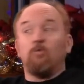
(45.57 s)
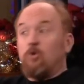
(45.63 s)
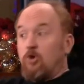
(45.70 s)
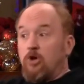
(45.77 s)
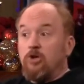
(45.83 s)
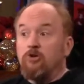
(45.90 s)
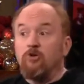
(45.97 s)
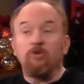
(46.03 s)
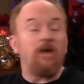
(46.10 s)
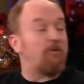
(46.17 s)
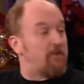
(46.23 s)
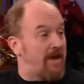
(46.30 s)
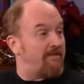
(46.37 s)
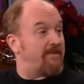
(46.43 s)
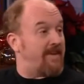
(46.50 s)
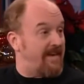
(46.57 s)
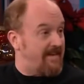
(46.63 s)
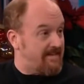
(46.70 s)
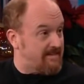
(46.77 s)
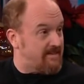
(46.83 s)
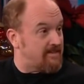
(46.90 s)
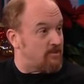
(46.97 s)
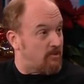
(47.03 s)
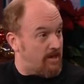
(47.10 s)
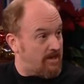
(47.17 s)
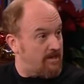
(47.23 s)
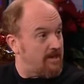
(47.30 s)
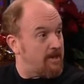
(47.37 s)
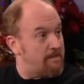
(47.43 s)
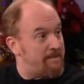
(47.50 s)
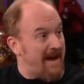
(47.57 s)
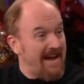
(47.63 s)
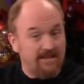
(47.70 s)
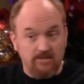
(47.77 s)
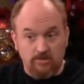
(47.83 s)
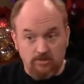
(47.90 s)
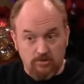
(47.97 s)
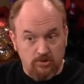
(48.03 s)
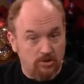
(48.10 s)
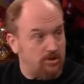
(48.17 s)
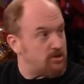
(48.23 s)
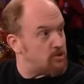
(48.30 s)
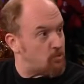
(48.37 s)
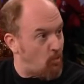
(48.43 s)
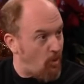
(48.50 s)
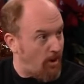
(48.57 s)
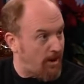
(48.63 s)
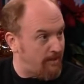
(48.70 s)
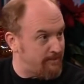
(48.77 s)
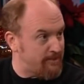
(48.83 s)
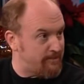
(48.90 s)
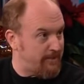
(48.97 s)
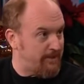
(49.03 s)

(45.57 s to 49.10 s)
You can do that when you have kids, because they're like little ambassadors. You can just walk up to